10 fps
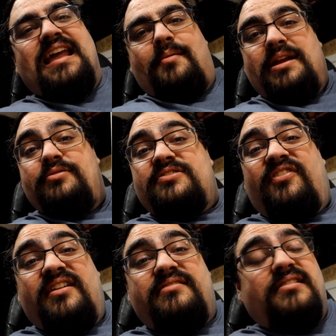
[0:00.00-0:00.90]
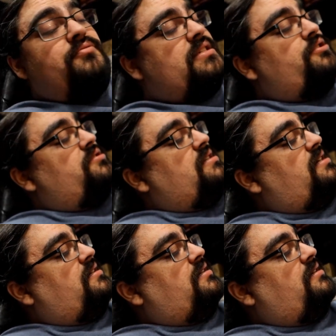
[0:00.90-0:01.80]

mean, it was fun. It was interesting.